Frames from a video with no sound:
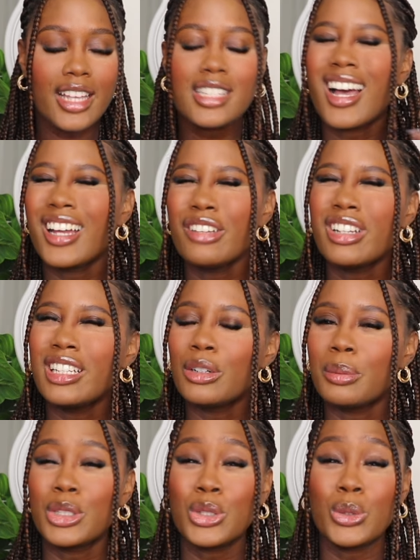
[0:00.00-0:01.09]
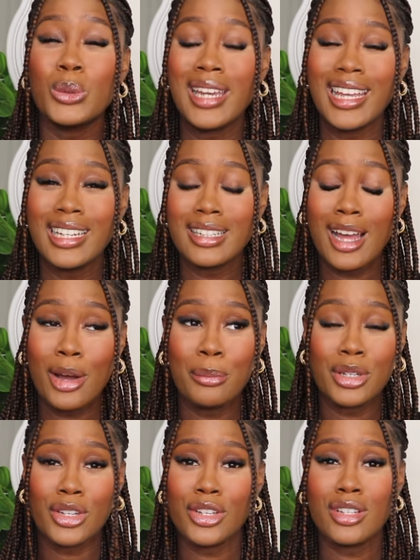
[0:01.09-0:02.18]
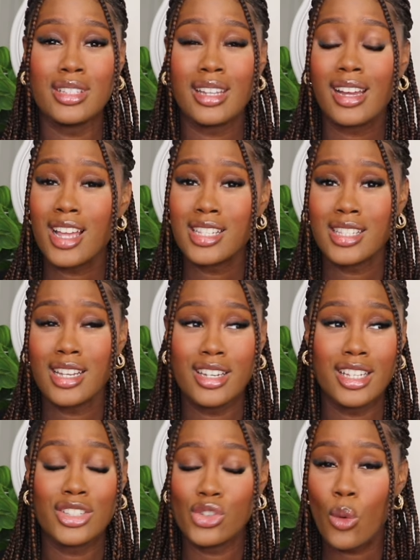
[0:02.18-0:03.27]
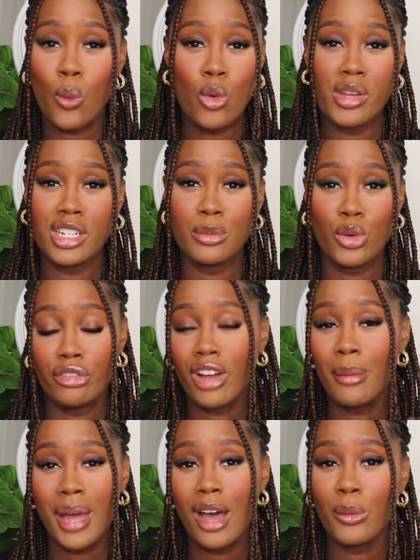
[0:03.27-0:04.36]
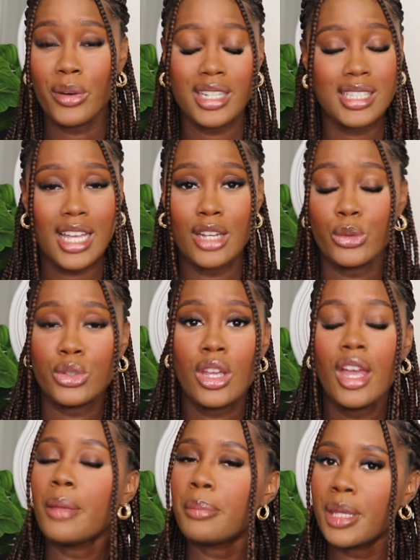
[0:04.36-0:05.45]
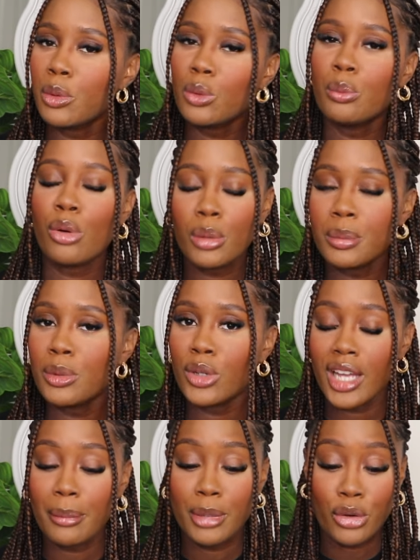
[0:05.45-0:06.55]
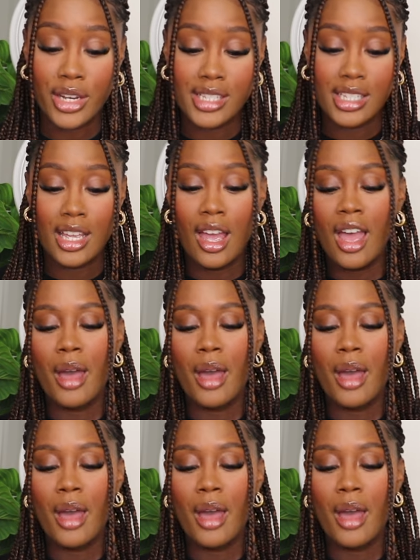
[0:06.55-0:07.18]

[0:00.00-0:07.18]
it's kind of a little bit too late now because like I said it's not warm anymore if I'm out wearing sandals people probably looking at me crazy,